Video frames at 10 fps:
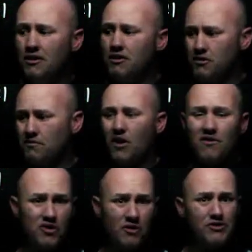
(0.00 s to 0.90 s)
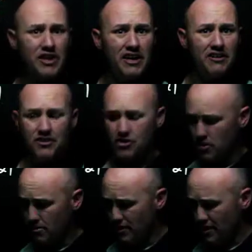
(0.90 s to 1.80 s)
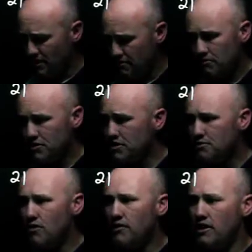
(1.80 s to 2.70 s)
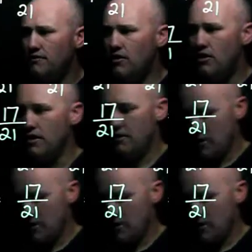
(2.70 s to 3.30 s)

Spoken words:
just 5 times 10 as a denominator, which is perfectly fine.